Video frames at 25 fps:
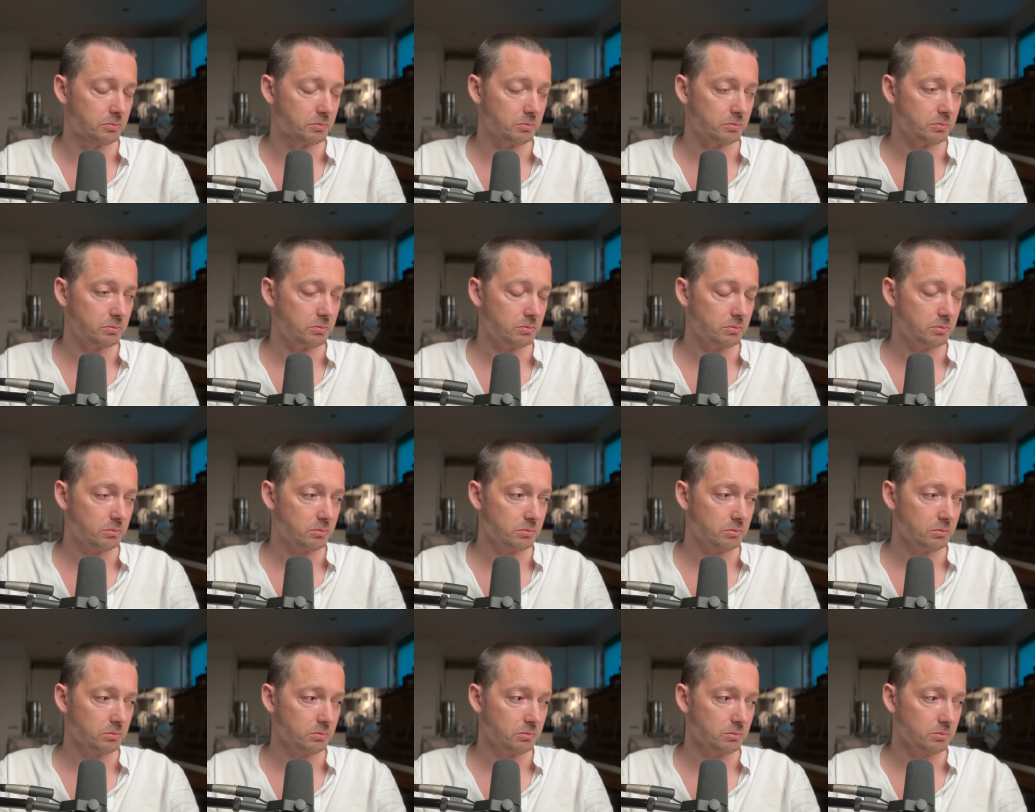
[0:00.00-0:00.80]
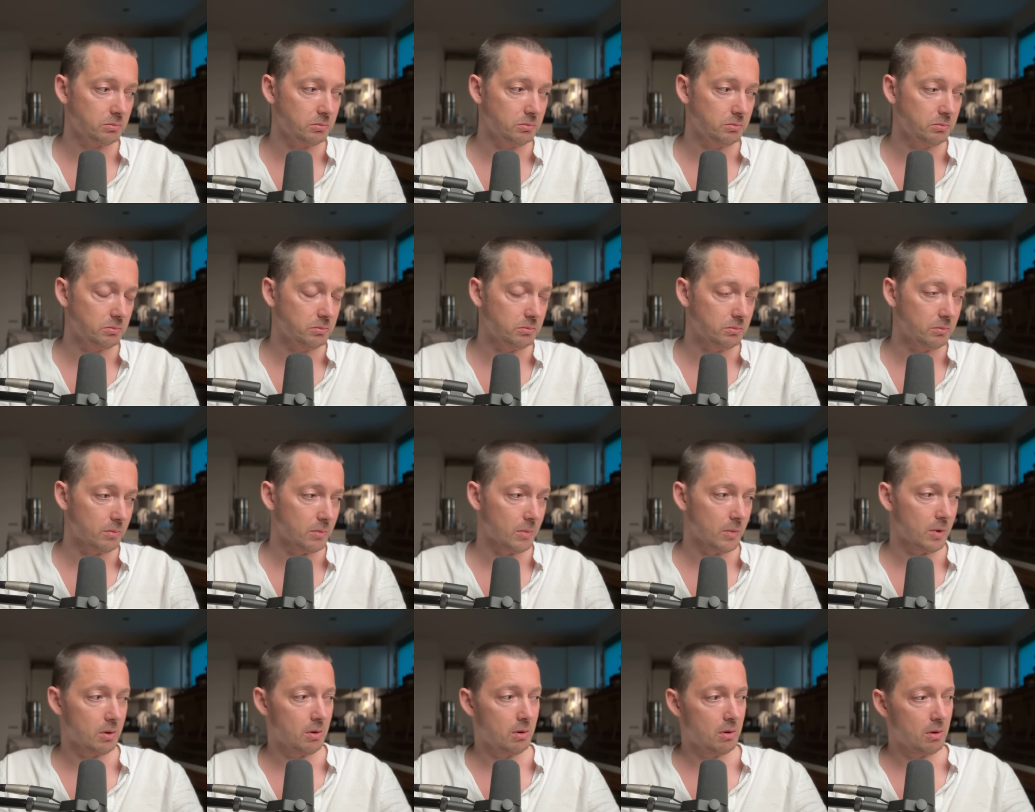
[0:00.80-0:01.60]

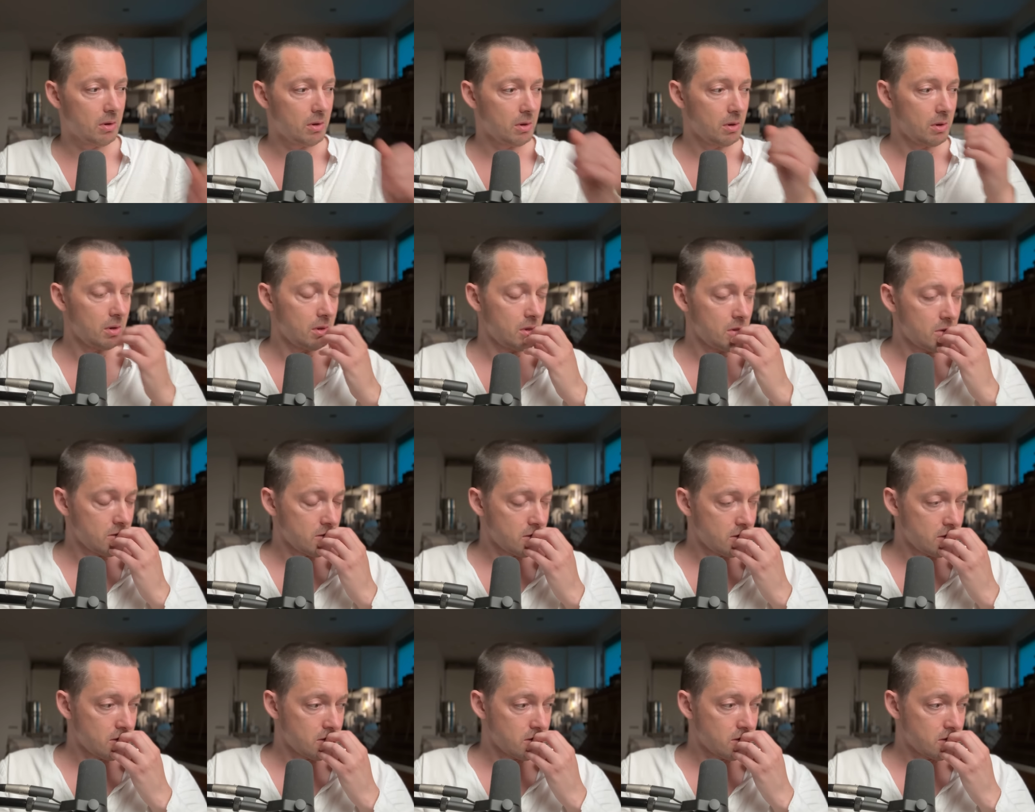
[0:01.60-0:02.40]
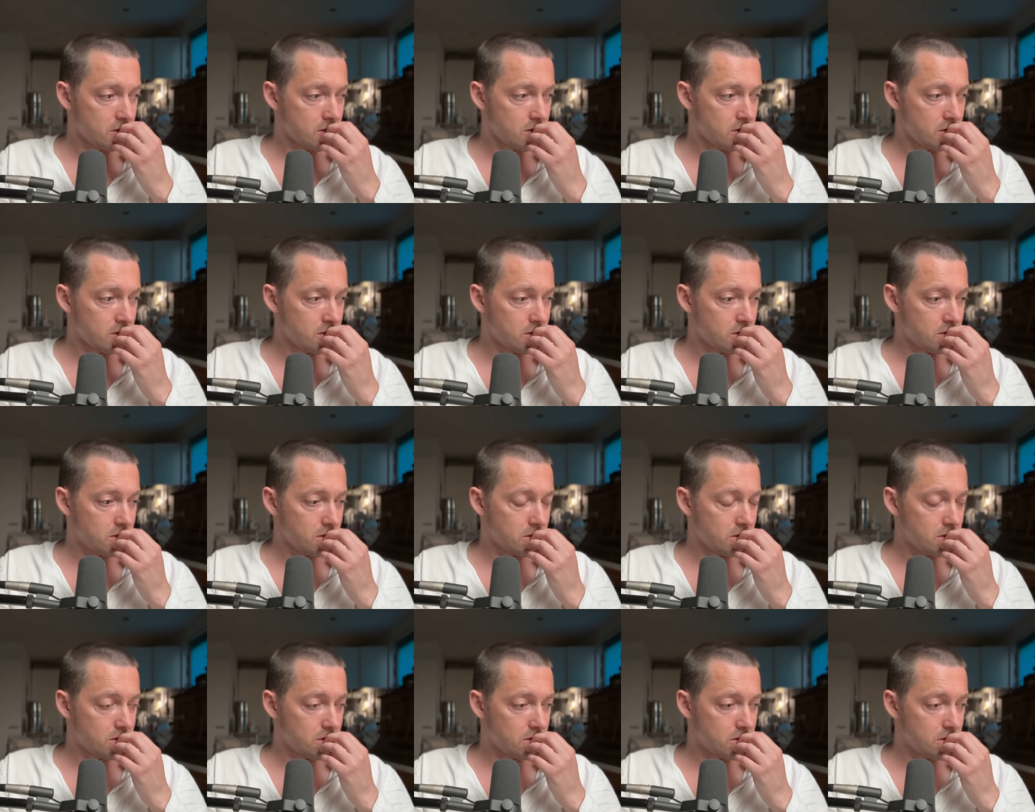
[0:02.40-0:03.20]

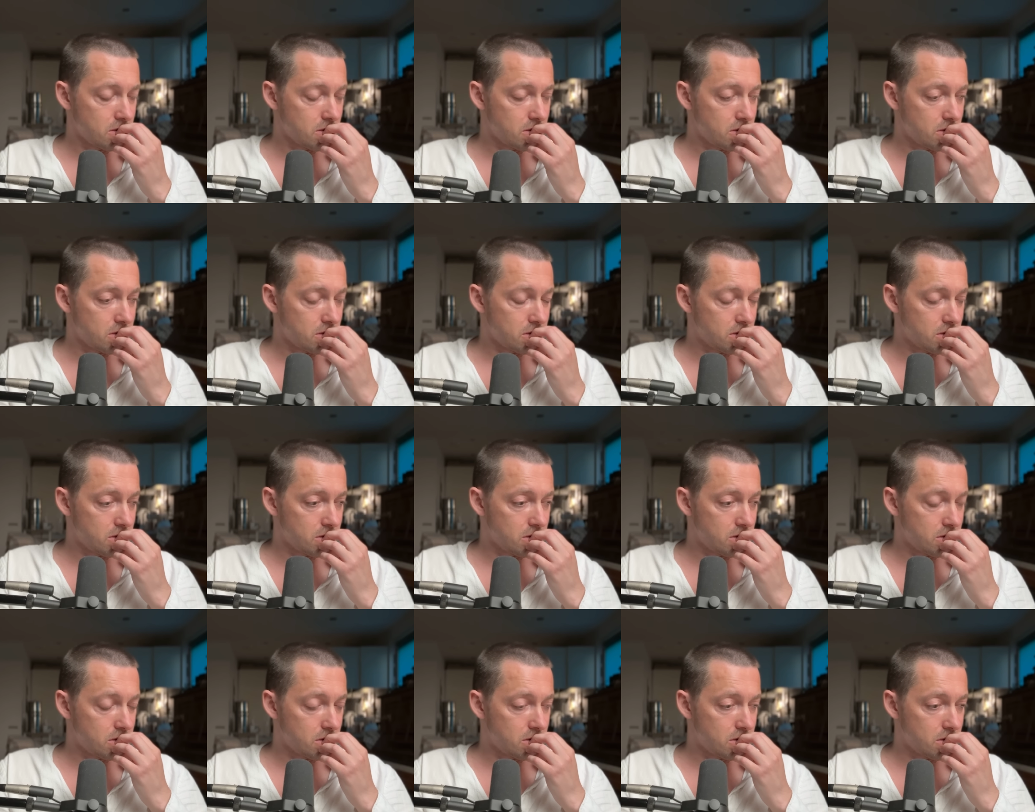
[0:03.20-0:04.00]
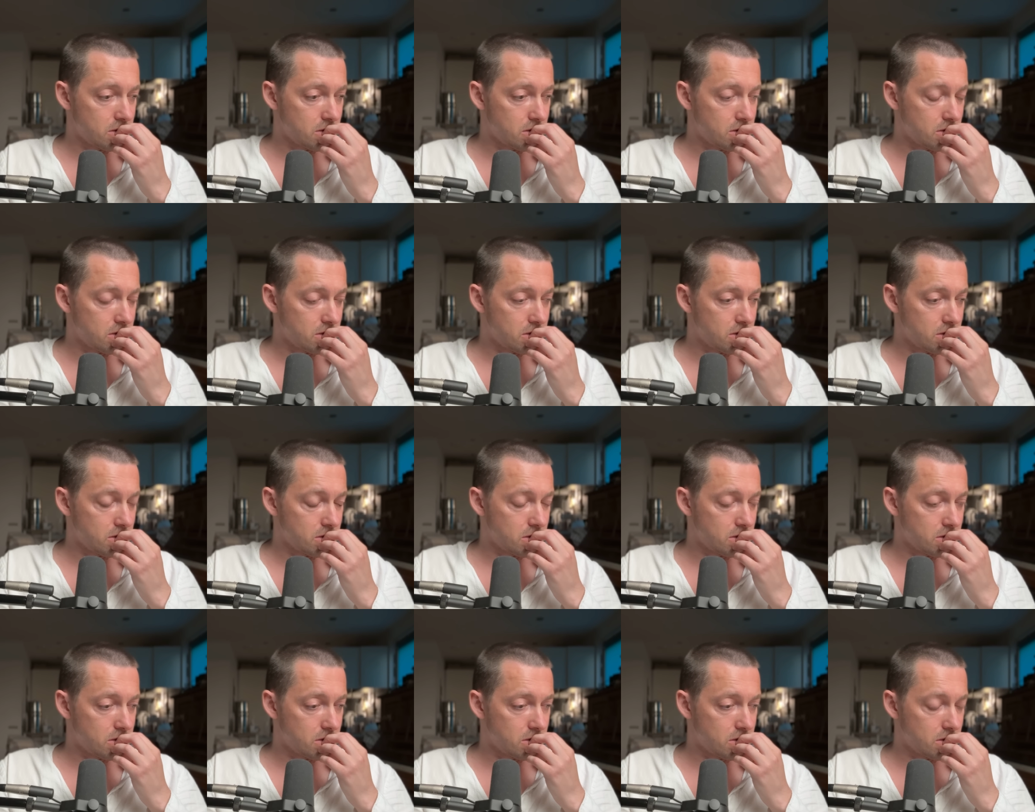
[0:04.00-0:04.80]

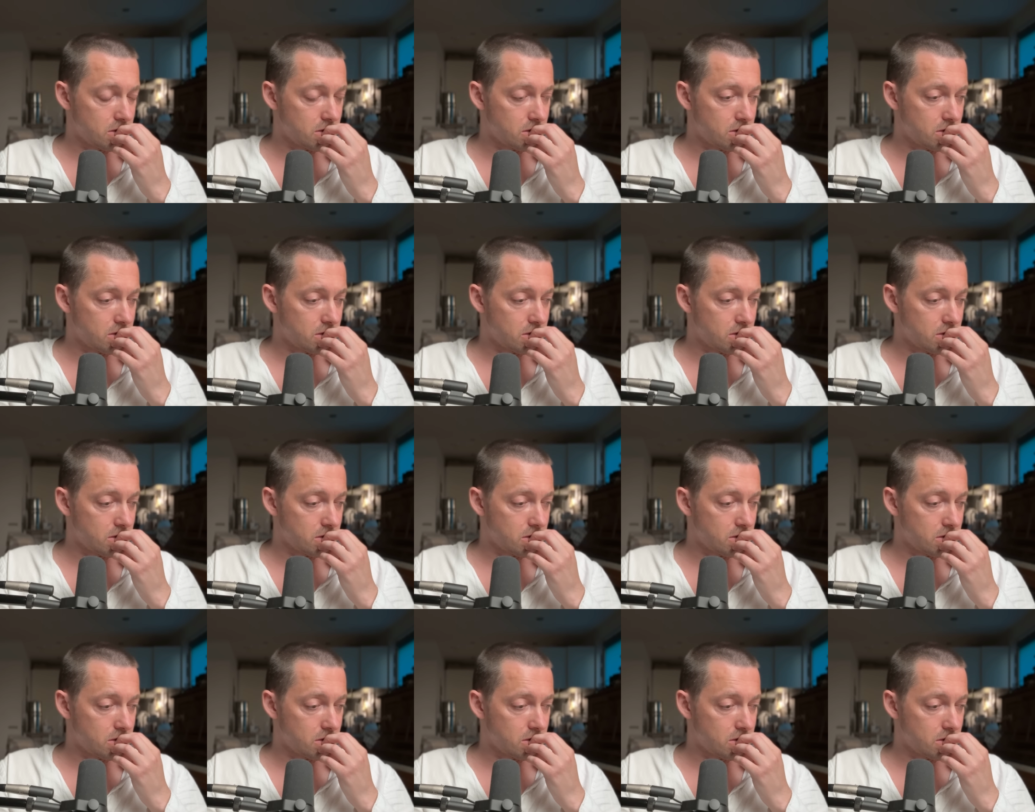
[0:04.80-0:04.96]
(no one is talking)